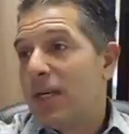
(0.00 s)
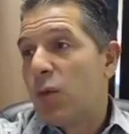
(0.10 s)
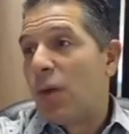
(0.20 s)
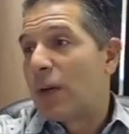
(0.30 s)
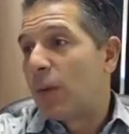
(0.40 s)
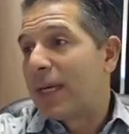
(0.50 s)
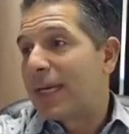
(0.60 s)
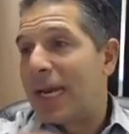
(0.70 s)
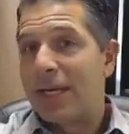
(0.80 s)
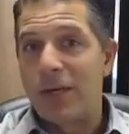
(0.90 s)
1 week
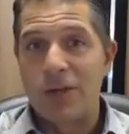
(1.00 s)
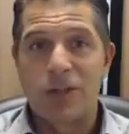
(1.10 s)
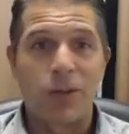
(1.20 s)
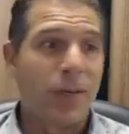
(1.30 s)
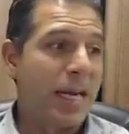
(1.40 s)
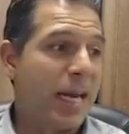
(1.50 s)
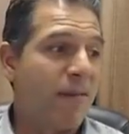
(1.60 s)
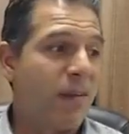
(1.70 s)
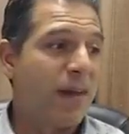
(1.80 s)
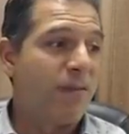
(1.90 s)
getting used to it
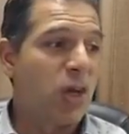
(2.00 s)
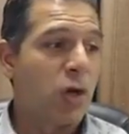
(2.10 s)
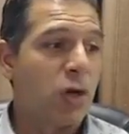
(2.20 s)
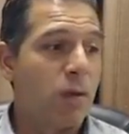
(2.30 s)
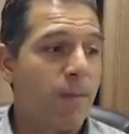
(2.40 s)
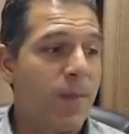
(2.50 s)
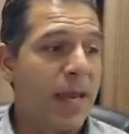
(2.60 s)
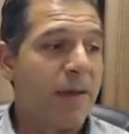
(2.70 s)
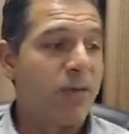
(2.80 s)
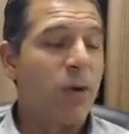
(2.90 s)
if
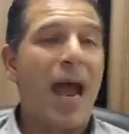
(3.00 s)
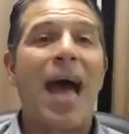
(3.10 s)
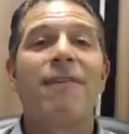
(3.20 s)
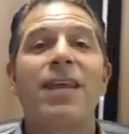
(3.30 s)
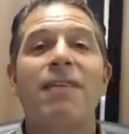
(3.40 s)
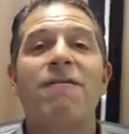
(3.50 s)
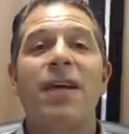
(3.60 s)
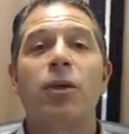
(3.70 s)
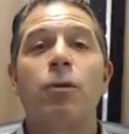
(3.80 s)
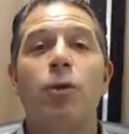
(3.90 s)
you have the
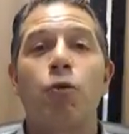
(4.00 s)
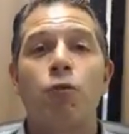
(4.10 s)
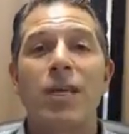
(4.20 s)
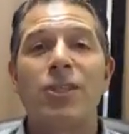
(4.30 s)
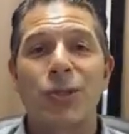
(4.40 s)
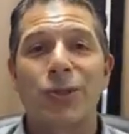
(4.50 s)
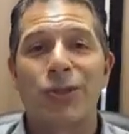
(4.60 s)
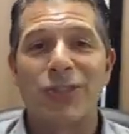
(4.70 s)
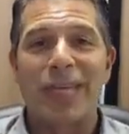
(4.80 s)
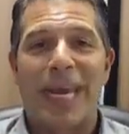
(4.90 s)
available
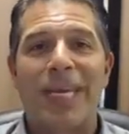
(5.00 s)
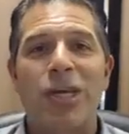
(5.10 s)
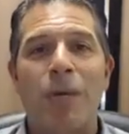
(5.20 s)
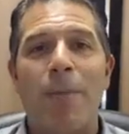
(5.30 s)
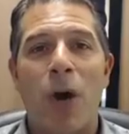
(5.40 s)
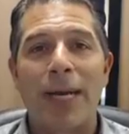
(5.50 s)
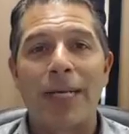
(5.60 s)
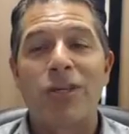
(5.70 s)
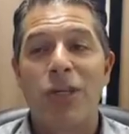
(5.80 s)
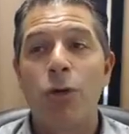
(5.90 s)
resources in your
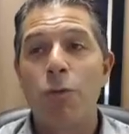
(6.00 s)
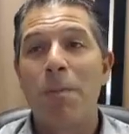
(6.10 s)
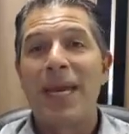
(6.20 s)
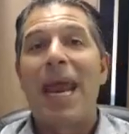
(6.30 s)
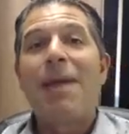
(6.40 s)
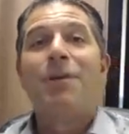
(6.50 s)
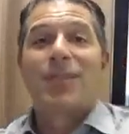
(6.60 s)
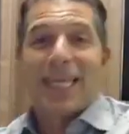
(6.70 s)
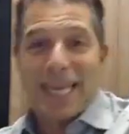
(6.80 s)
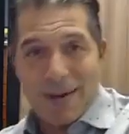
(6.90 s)
body to be able
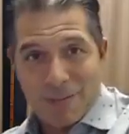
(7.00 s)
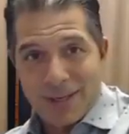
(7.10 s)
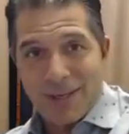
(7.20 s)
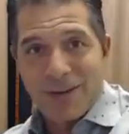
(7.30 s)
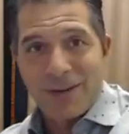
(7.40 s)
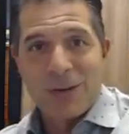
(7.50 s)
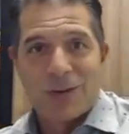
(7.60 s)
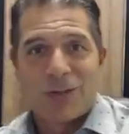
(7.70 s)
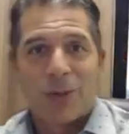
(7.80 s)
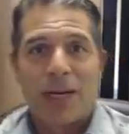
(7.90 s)
to get
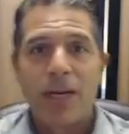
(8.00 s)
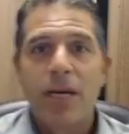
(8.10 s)
used to it.